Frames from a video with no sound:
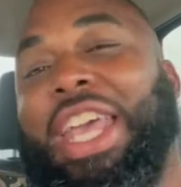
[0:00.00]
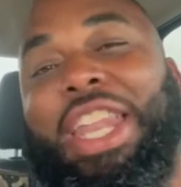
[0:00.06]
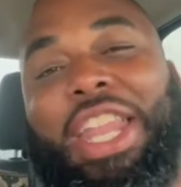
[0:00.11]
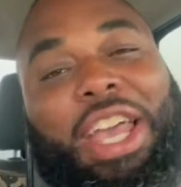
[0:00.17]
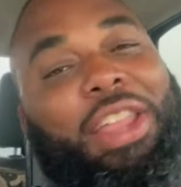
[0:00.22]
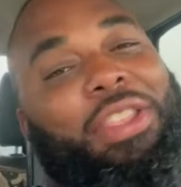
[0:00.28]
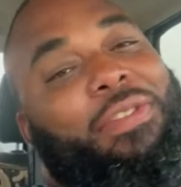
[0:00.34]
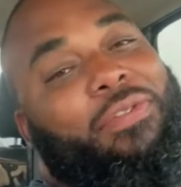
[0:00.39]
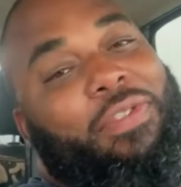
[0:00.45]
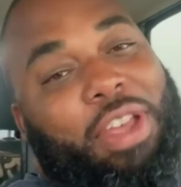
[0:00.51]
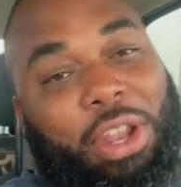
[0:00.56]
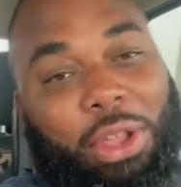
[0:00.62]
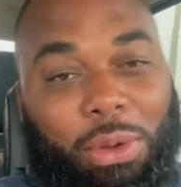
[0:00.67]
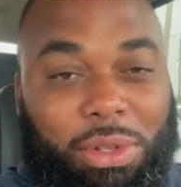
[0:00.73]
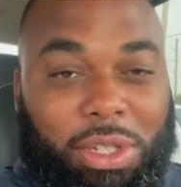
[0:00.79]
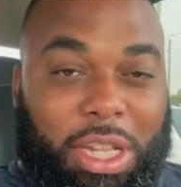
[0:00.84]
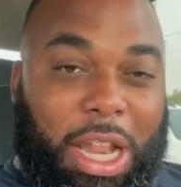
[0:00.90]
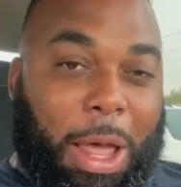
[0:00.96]
any other
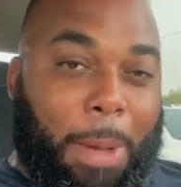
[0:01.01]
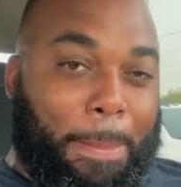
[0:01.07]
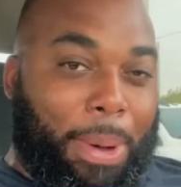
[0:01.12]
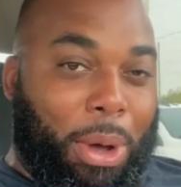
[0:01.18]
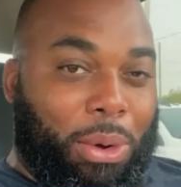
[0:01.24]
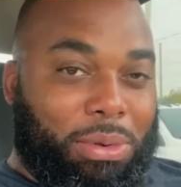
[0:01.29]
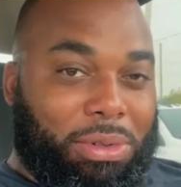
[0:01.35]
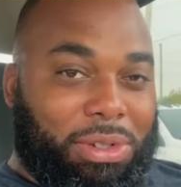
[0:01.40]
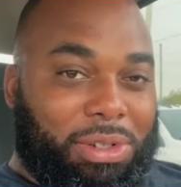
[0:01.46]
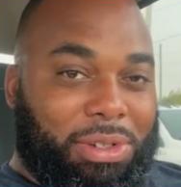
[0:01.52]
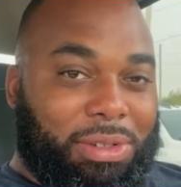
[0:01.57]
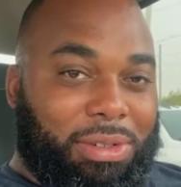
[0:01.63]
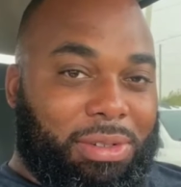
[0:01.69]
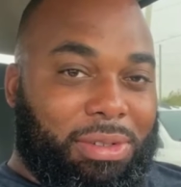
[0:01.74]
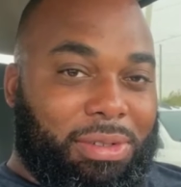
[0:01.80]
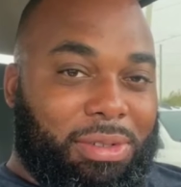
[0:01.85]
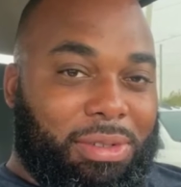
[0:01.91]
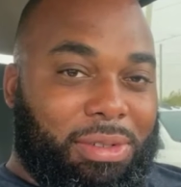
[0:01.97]
videos that I post.
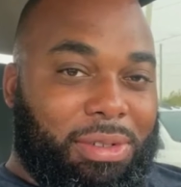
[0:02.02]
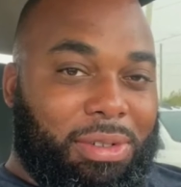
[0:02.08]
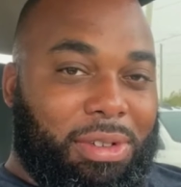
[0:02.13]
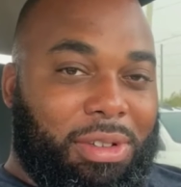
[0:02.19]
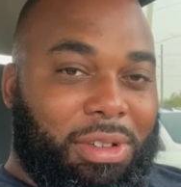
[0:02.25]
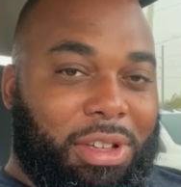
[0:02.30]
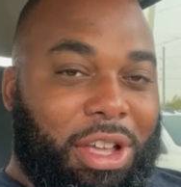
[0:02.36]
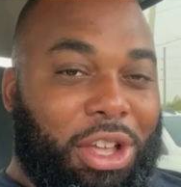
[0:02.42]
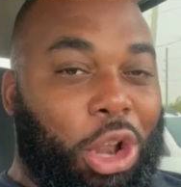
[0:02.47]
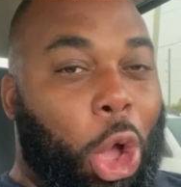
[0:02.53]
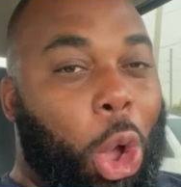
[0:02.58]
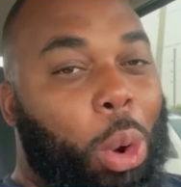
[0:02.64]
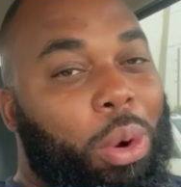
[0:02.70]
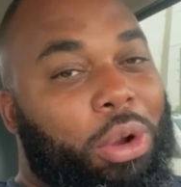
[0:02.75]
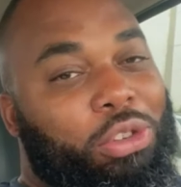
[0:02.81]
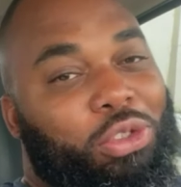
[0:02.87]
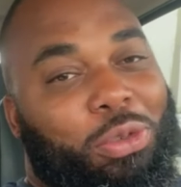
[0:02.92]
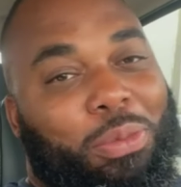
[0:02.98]
And
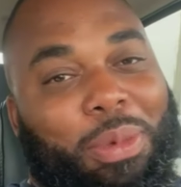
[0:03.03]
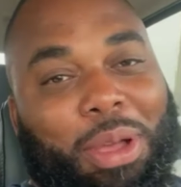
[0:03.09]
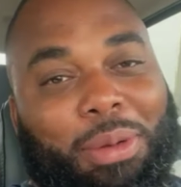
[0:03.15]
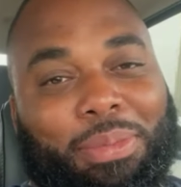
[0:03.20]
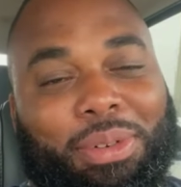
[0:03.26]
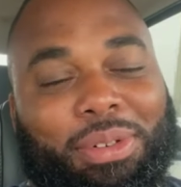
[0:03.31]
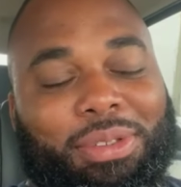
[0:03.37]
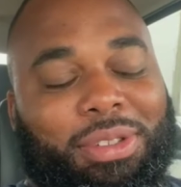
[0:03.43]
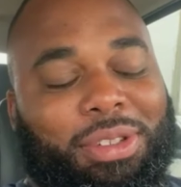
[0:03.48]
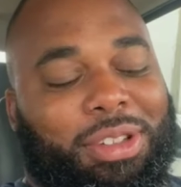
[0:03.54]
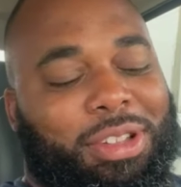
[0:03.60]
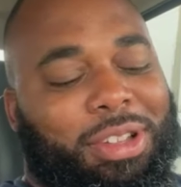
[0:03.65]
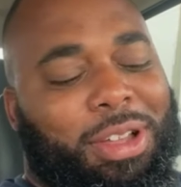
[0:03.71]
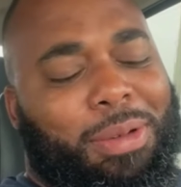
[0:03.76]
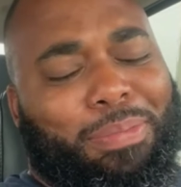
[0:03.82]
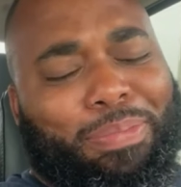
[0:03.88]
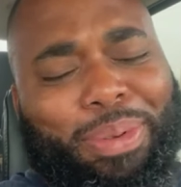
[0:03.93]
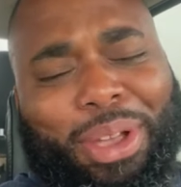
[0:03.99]
always remember,
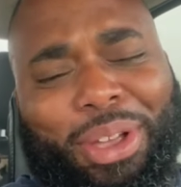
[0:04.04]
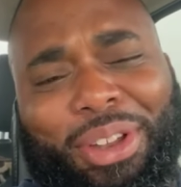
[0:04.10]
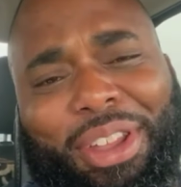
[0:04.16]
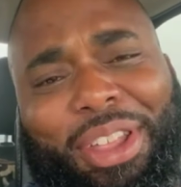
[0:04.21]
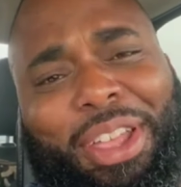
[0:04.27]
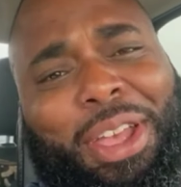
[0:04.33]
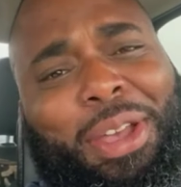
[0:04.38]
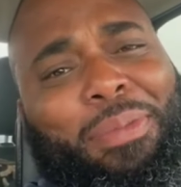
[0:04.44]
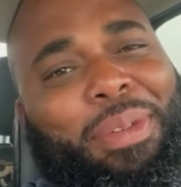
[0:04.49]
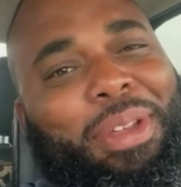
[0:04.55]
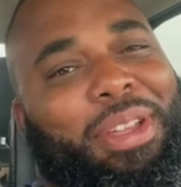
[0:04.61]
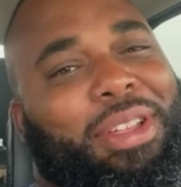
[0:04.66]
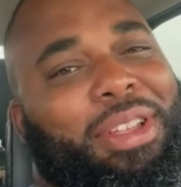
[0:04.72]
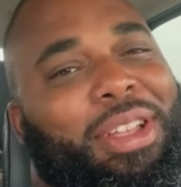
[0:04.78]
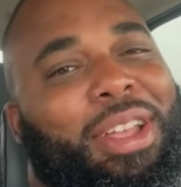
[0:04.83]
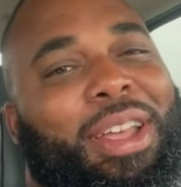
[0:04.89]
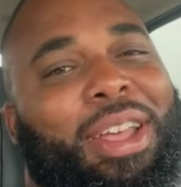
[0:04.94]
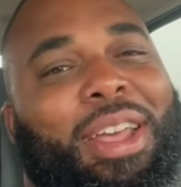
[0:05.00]
Bear the Hemi,
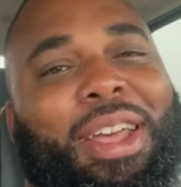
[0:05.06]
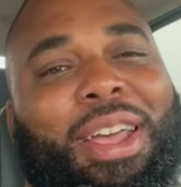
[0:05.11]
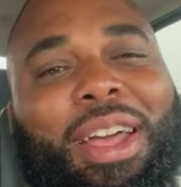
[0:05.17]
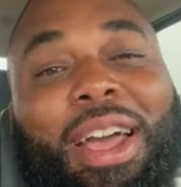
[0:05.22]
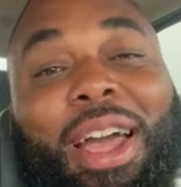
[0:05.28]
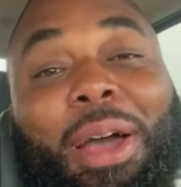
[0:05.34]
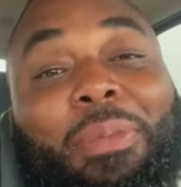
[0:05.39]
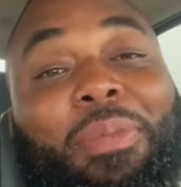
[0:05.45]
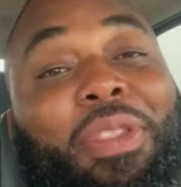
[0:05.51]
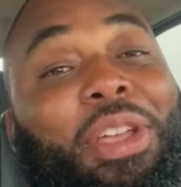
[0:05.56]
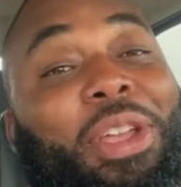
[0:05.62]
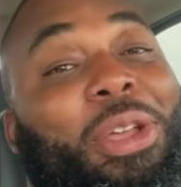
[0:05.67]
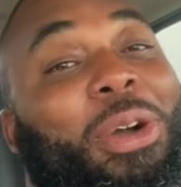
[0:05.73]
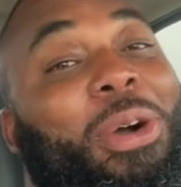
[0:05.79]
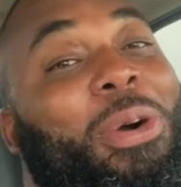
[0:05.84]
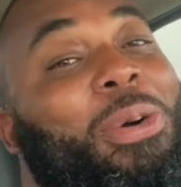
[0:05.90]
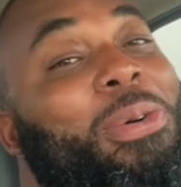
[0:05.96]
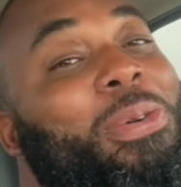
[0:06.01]
I'm
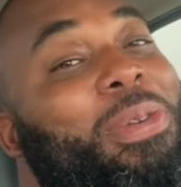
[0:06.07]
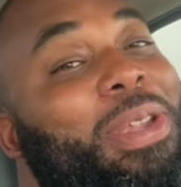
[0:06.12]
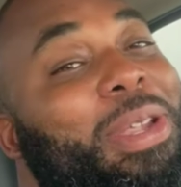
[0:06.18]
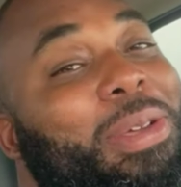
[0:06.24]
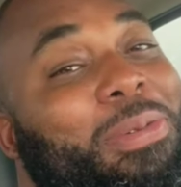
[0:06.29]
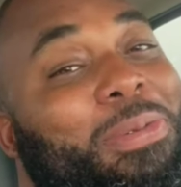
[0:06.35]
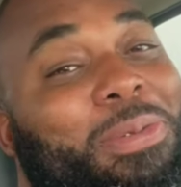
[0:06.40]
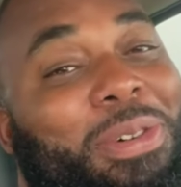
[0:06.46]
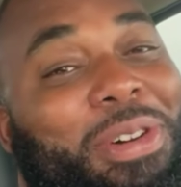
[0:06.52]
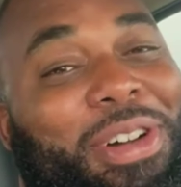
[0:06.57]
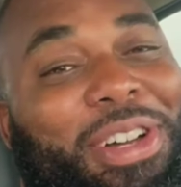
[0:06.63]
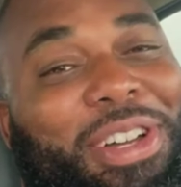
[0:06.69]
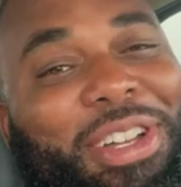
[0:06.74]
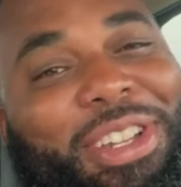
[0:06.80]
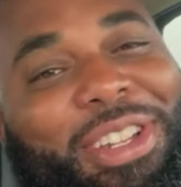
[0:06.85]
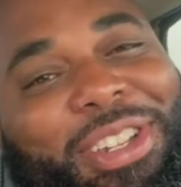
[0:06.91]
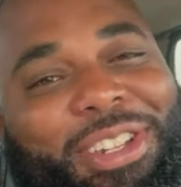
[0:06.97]
the only one.